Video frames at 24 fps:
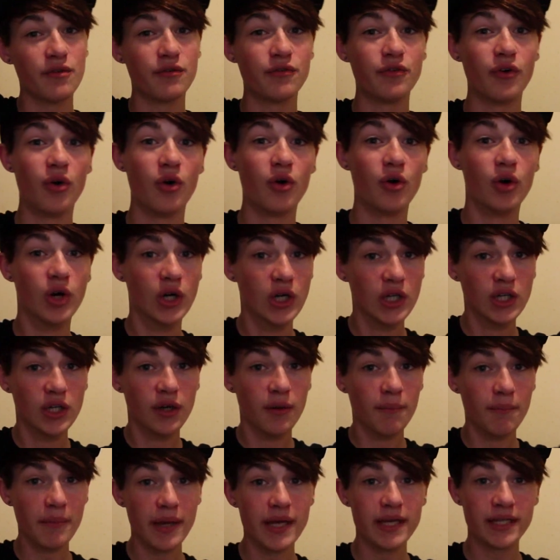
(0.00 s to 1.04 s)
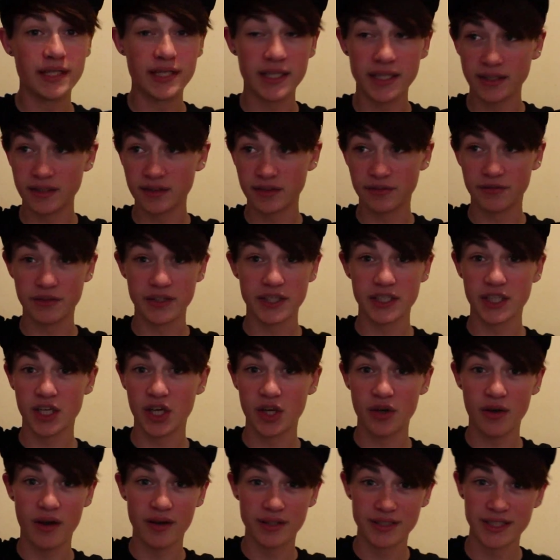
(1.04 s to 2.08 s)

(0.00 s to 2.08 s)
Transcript: for making the video,